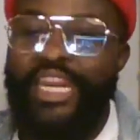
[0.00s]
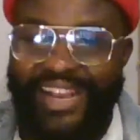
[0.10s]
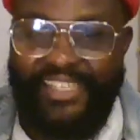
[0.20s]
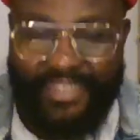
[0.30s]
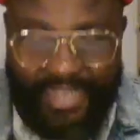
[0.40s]

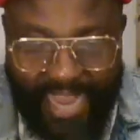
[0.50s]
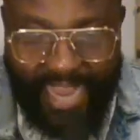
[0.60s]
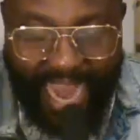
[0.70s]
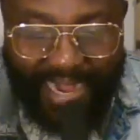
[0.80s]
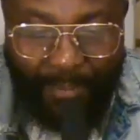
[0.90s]
see
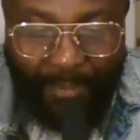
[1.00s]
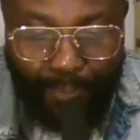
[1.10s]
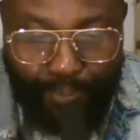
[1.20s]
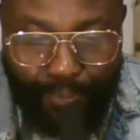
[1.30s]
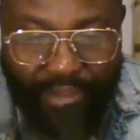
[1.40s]
any
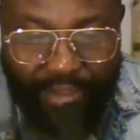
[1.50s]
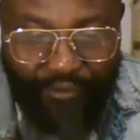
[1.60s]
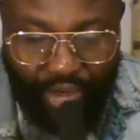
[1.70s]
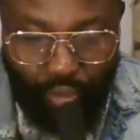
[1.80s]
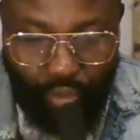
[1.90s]

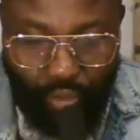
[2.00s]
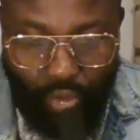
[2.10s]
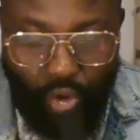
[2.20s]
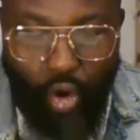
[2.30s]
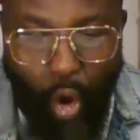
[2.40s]
video
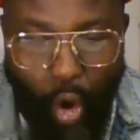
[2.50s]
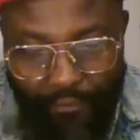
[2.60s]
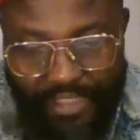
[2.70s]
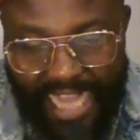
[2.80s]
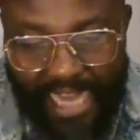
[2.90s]
of
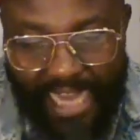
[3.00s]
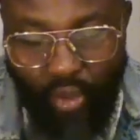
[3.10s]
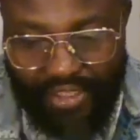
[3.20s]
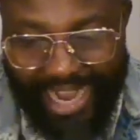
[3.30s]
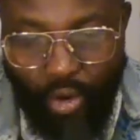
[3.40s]
San
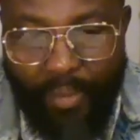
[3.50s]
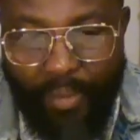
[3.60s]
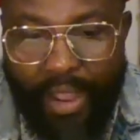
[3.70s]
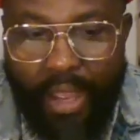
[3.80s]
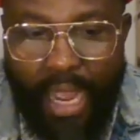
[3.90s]
Osakome
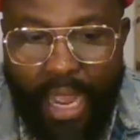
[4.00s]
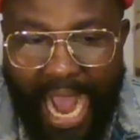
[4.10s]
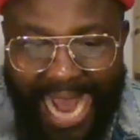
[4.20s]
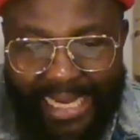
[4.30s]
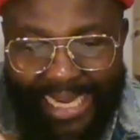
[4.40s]

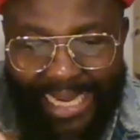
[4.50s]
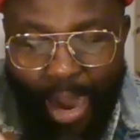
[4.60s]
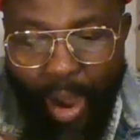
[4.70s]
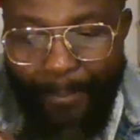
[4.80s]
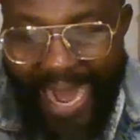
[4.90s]
and
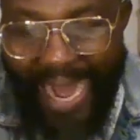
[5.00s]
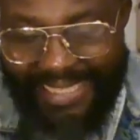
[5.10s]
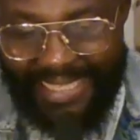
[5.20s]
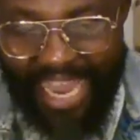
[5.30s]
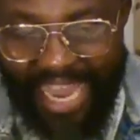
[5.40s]
our
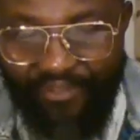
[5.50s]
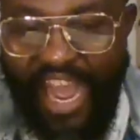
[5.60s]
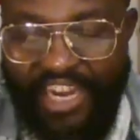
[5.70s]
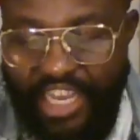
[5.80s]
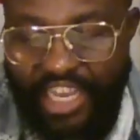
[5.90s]
Barrister
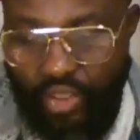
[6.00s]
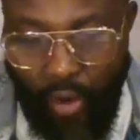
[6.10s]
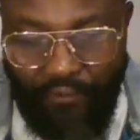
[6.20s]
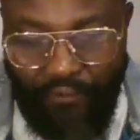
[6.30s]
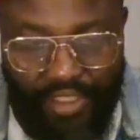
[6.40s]
Ifeanyi
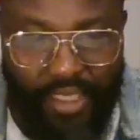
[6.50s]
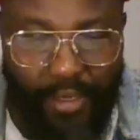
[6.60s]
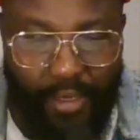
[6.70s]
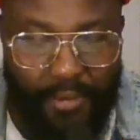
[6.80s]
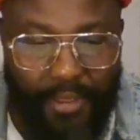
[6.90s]
Ejiofor.
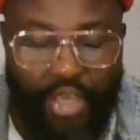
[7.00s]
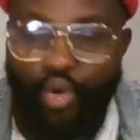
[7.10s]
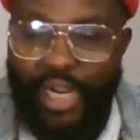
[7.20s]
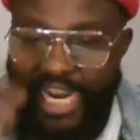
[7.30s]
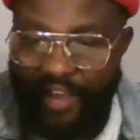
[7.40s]
You
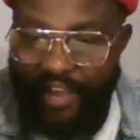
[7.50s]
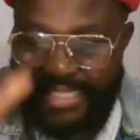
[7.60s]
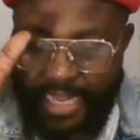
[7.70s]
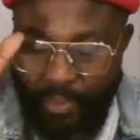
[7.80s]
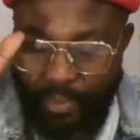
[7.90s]
can never see
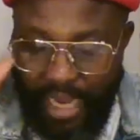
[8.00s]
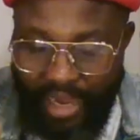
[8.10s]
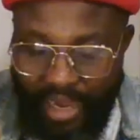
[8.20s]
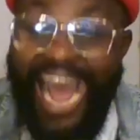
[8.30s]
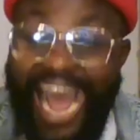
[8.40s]
him on
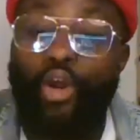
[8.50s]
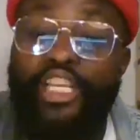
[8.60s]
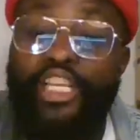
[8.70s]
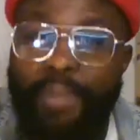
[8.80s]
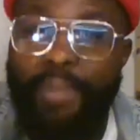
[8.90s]
Aloy
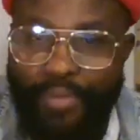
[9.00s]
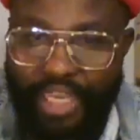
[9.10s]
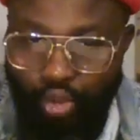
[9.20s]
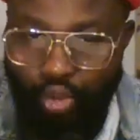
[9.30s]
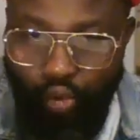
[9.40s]
Ejimakor
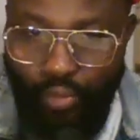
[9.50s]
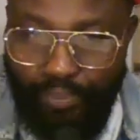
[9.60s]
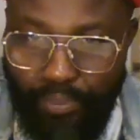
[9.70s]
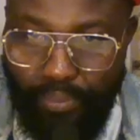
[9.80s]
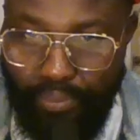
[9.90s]
begin to,
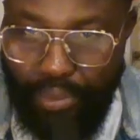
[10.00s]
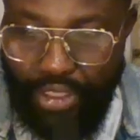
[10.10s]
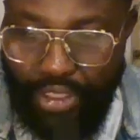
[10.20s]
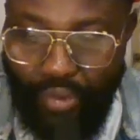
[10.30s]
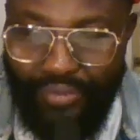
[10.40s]
you know,